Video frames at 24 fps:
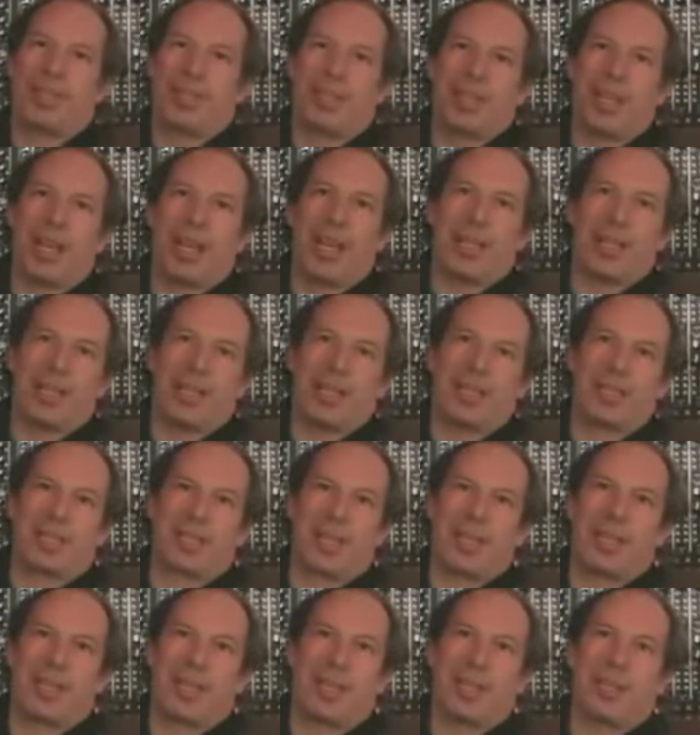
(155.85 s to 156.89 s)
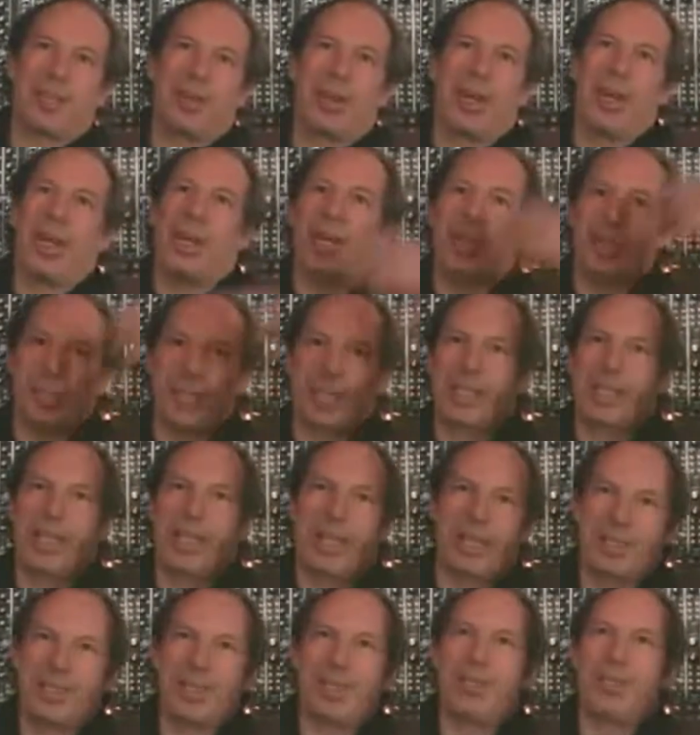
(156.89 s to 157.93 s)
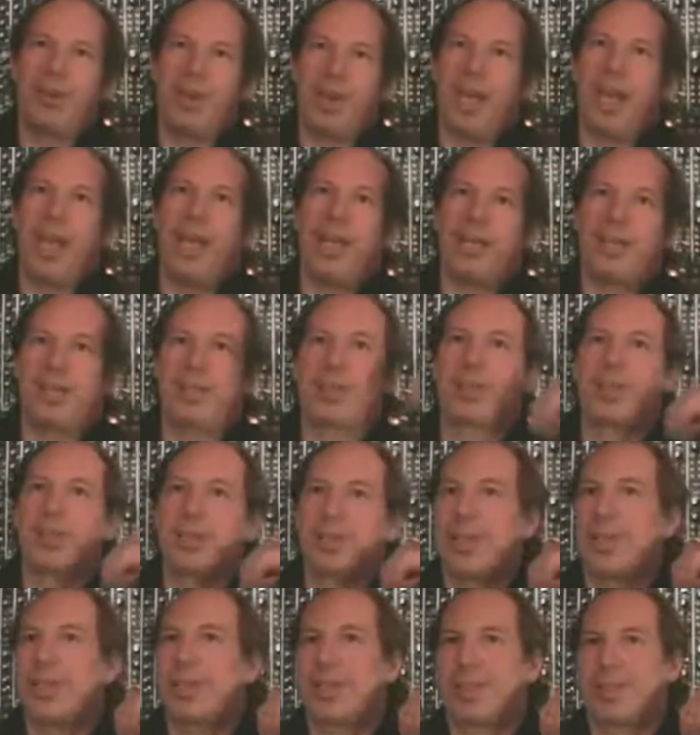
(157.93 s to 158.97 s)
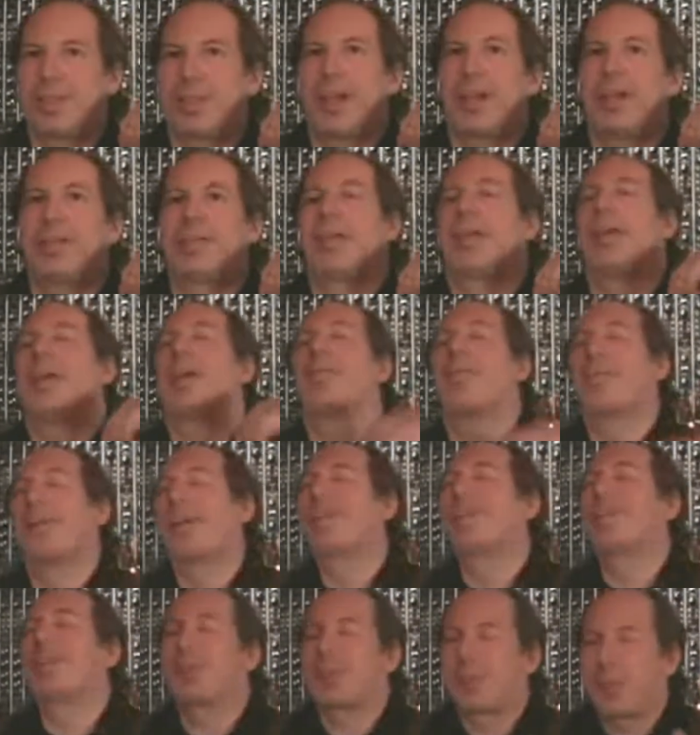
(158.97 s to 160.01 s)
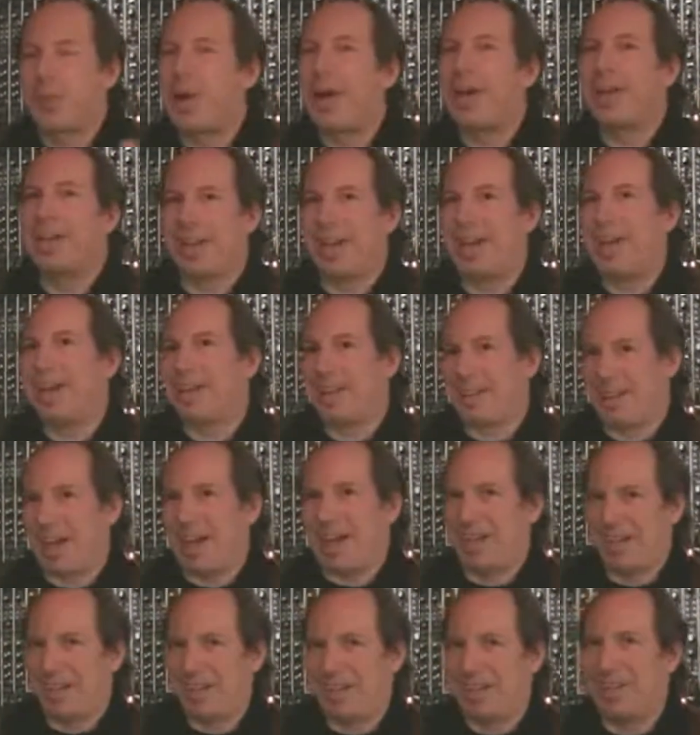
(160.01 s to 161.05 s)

and the 80s that, anything that's in your head you could synthesize. Well, it's not quite like that.